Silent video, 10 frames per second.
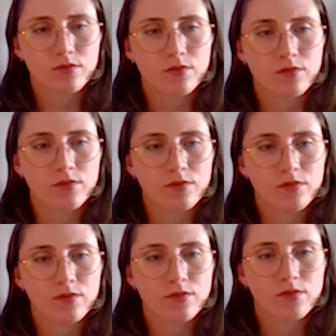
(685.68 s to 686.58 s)

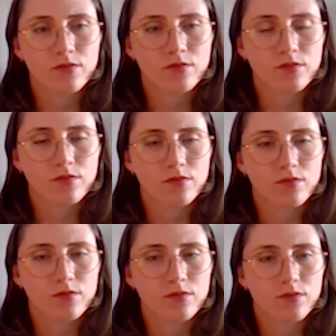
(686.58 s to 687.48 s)

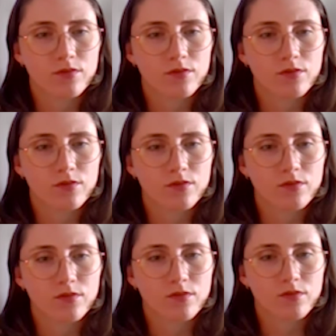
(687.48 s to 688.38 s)

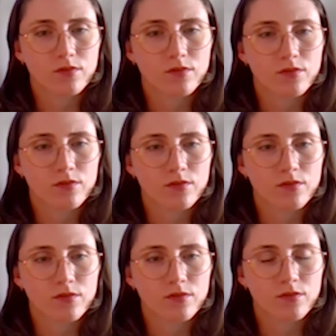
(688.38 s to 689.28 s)

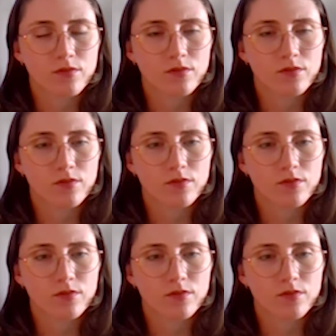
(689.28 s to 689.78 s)
The person shown says nothing.